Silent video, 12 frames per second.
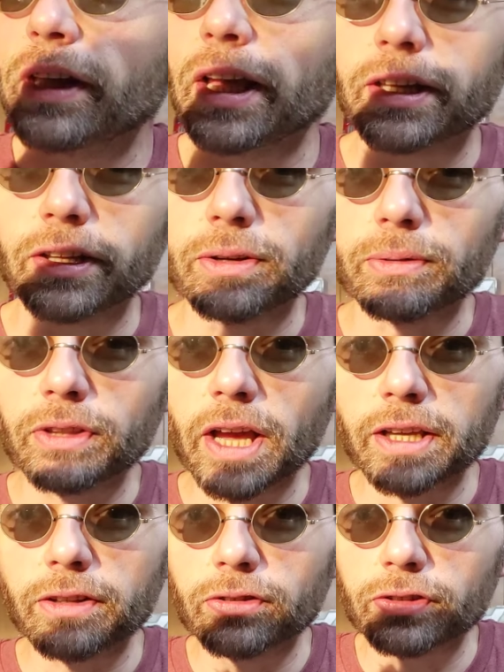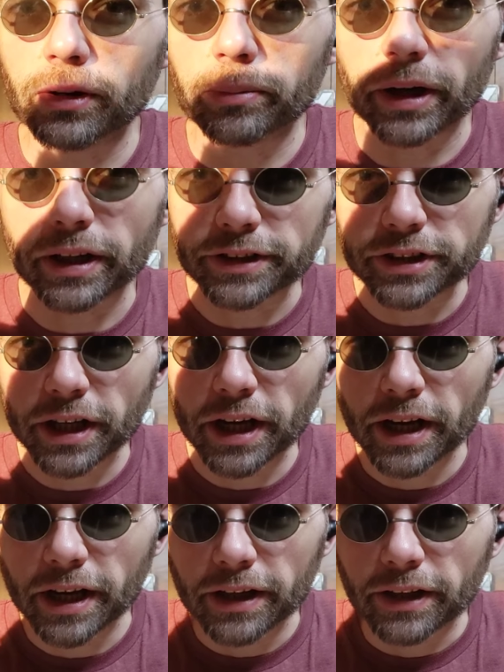Thank you. Thank you so much.
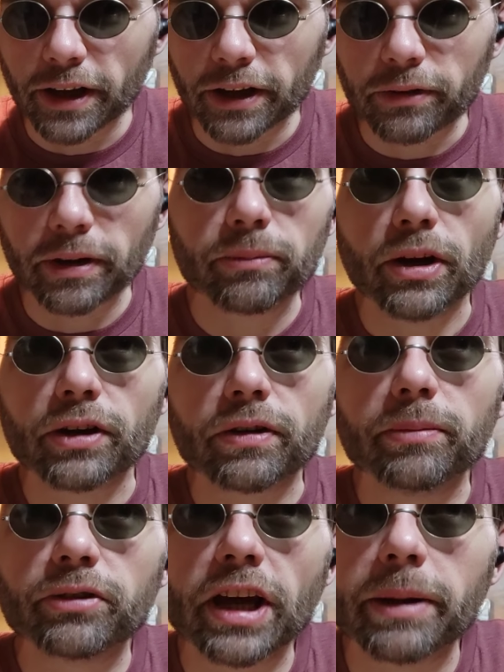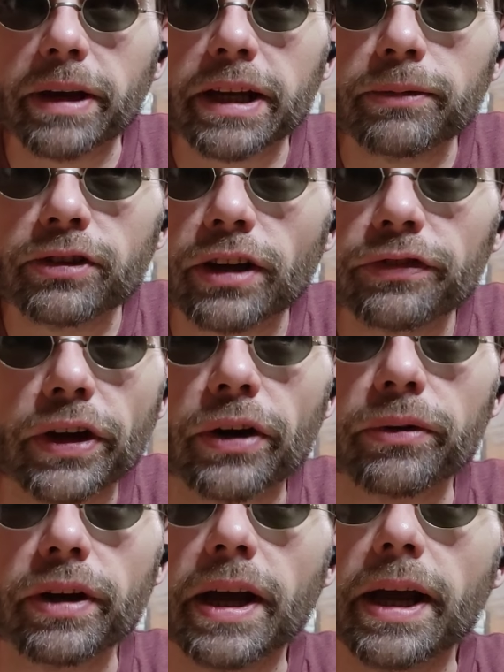Yeah, Cream's got to make himself
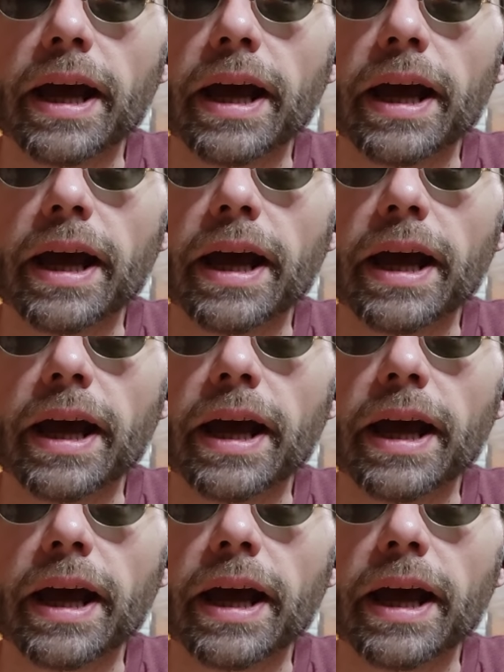known.